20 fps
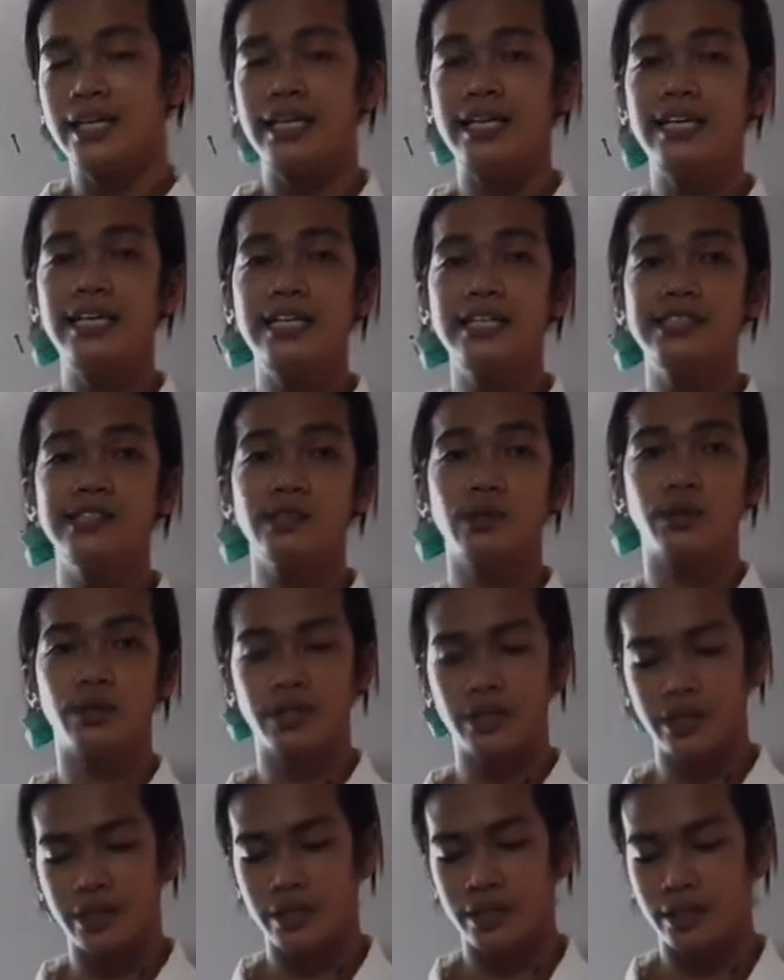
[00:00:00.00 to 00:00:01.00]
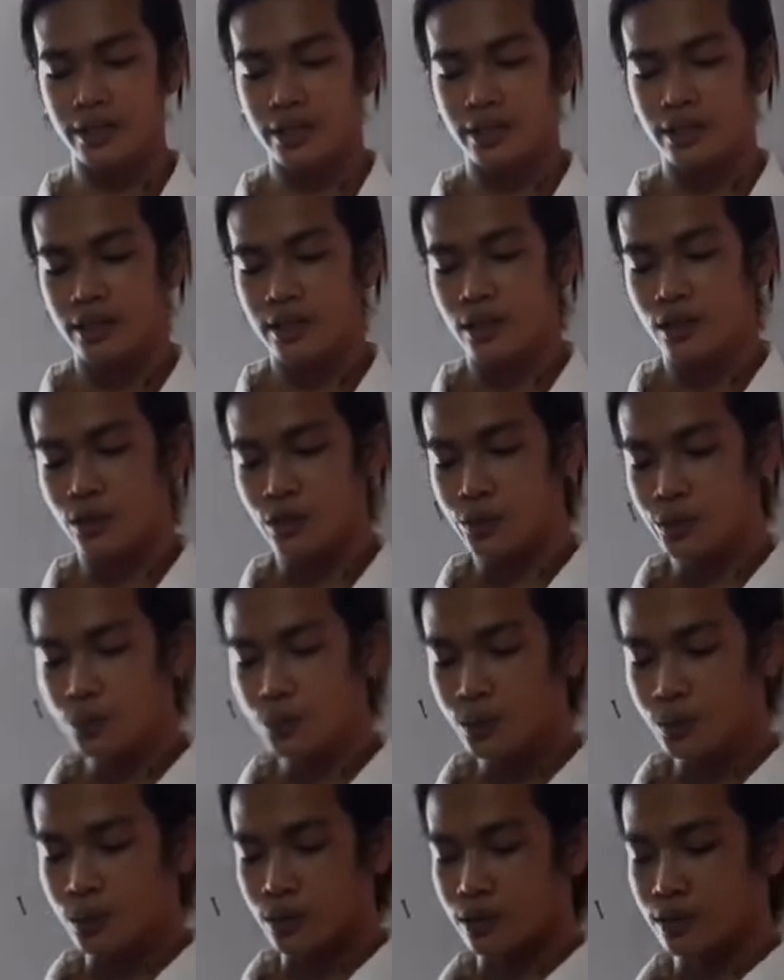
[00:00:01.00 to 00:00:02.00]
his or her
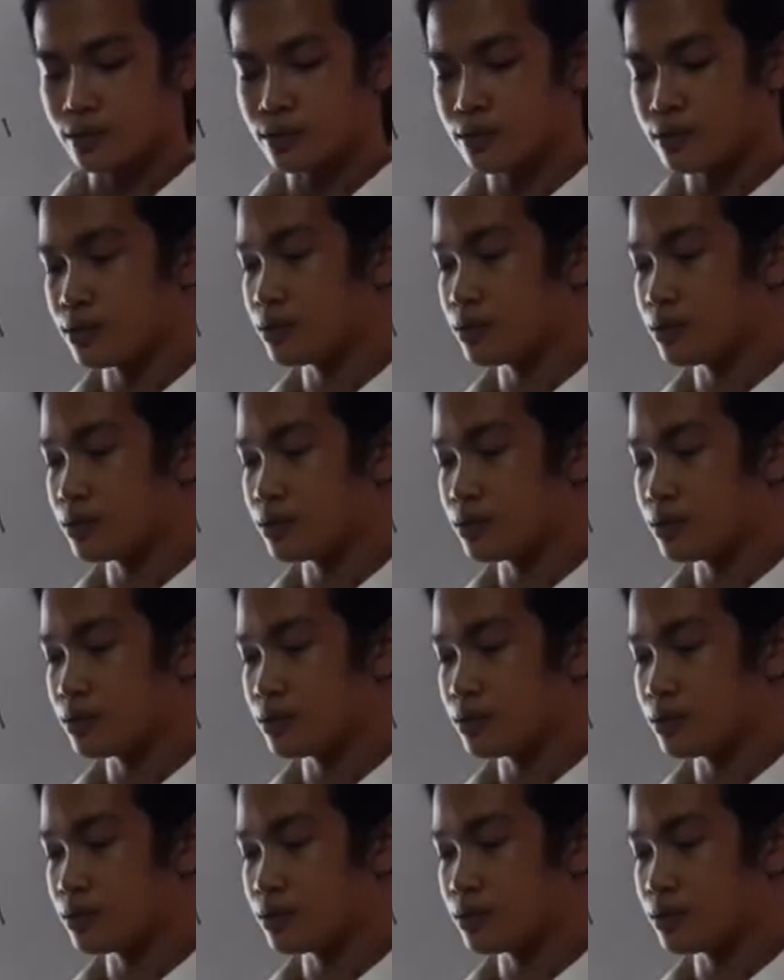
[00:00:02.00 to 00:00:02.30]
rule,